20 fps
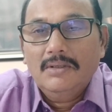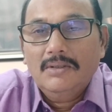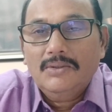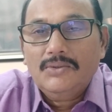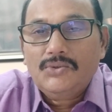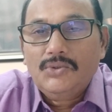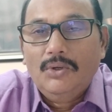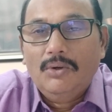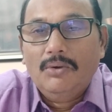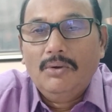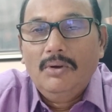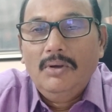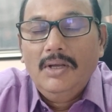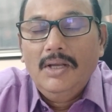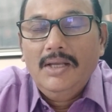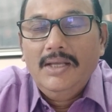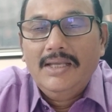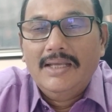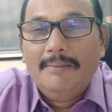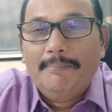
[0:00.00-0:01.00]
So
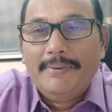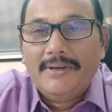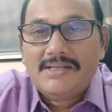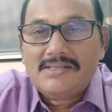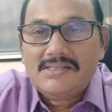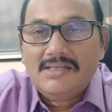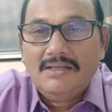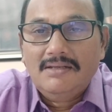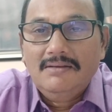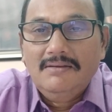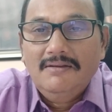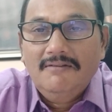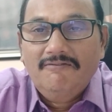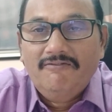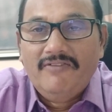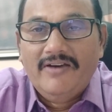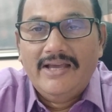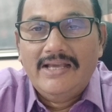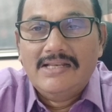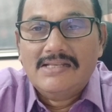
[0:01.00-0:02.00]
a person
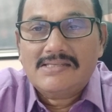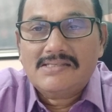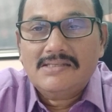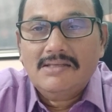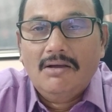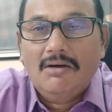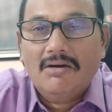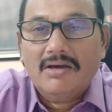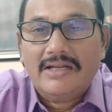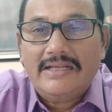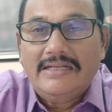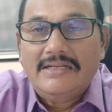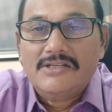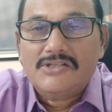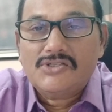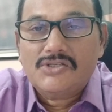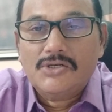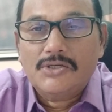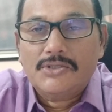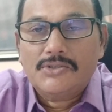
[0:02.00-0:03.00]
files or
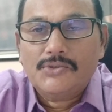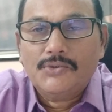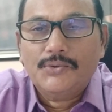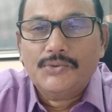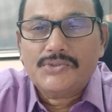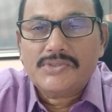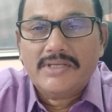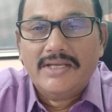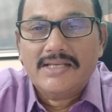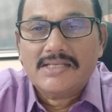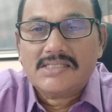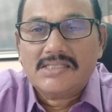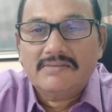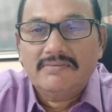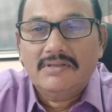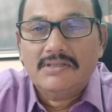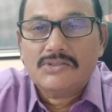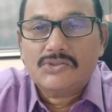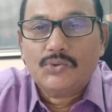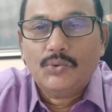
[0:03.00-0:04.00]
institutes a
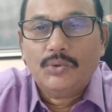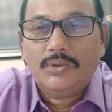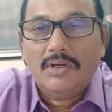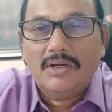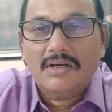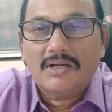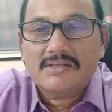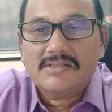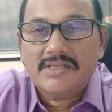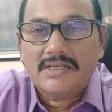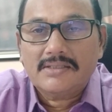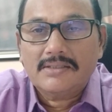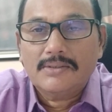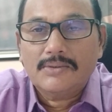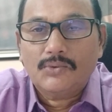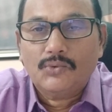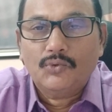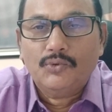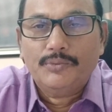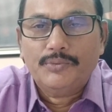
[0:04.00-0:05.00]
civil suit under
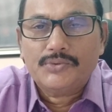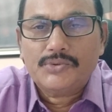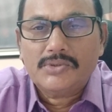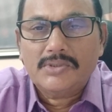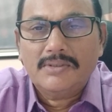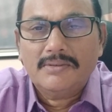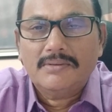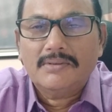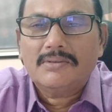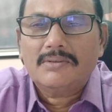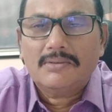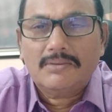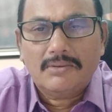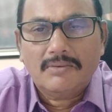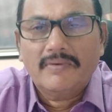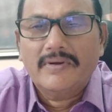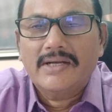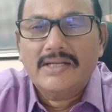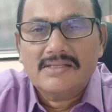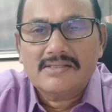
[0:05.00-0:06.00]
Section
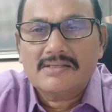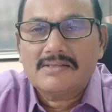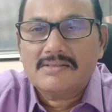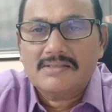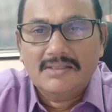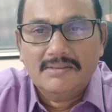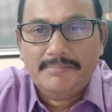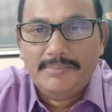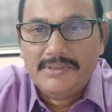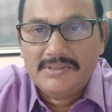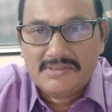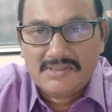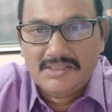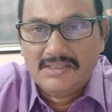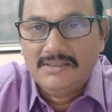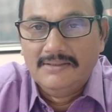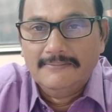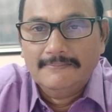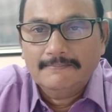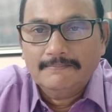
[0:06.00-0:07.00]
226
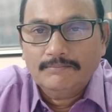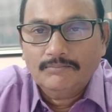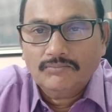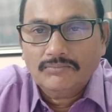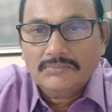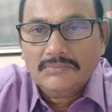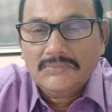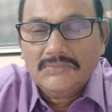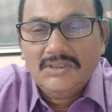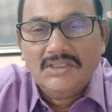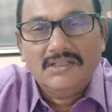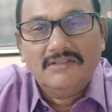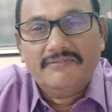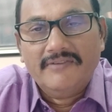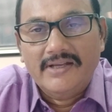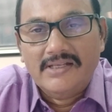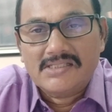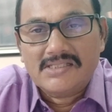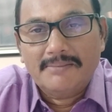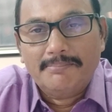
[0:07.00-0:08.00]
CPC. He
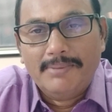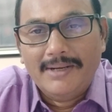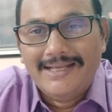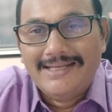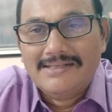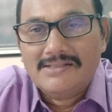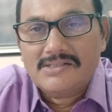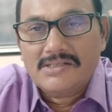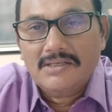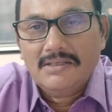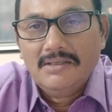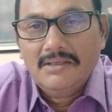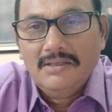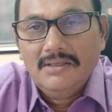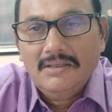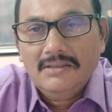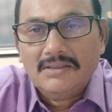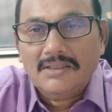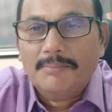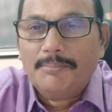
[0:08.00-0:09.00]
files a plaint.
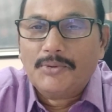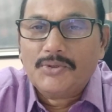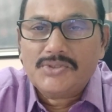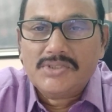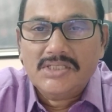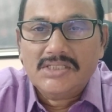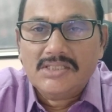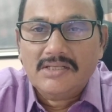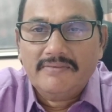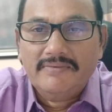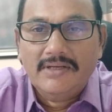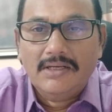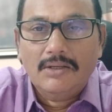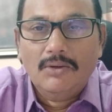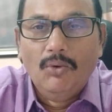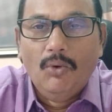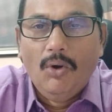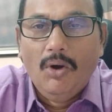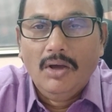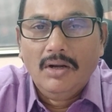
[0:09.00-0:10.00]
The procedure will
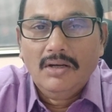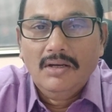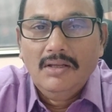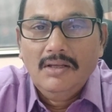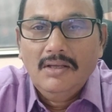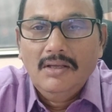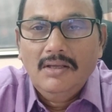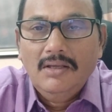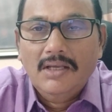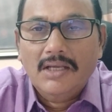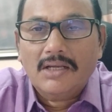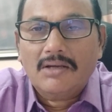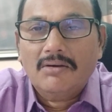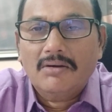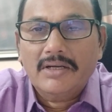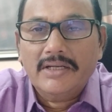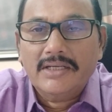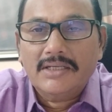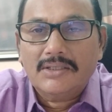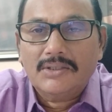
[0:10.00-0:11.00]
go on.
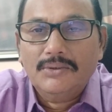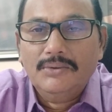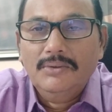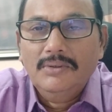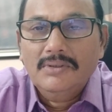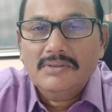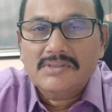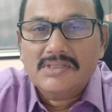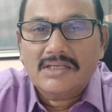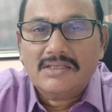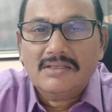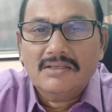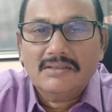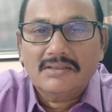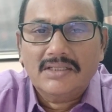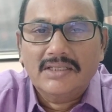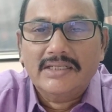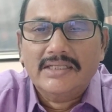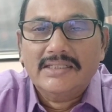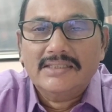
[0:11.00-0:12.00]
According to Section
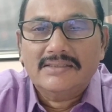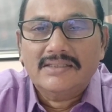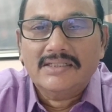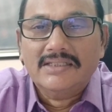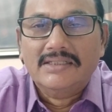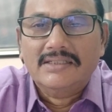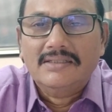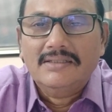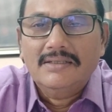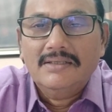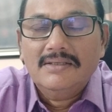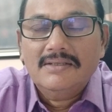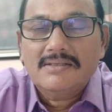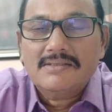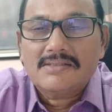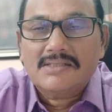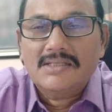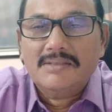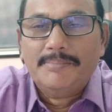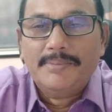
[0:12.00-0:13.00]
33
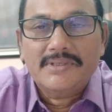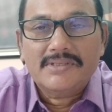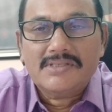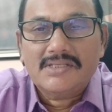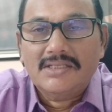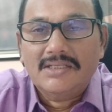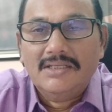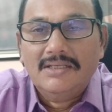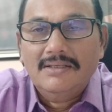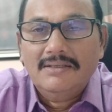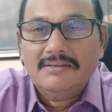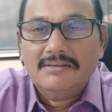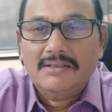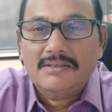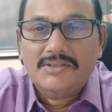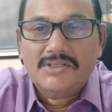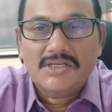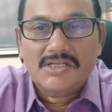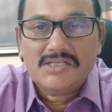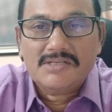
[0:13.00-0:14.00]
CPC, the
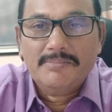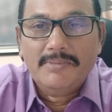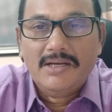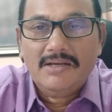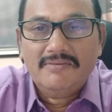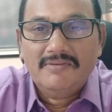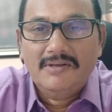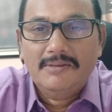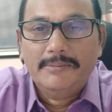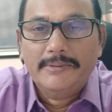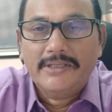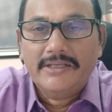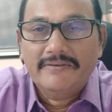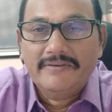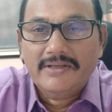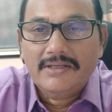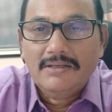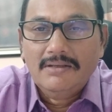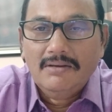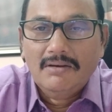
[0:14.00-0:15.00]
judgment will be
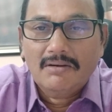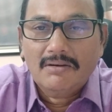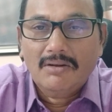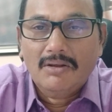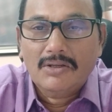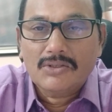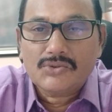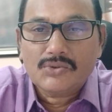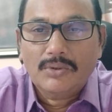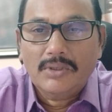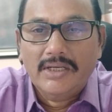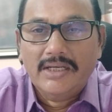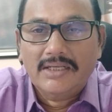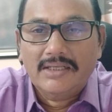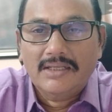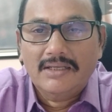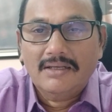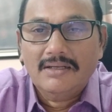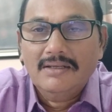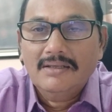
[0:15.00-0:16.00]
given and also
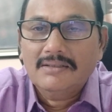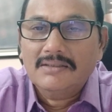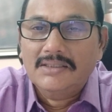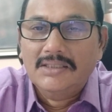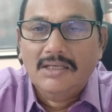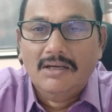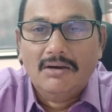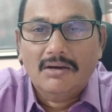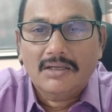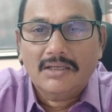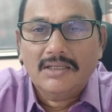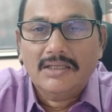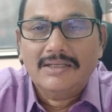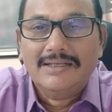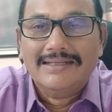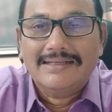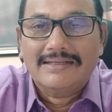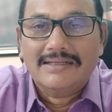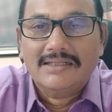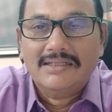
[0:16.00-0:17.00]
later the order
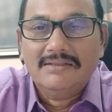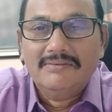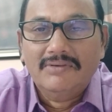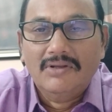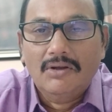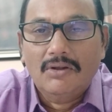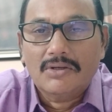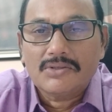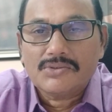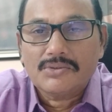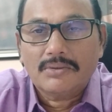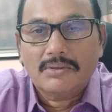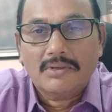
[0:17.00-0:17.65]
decree will also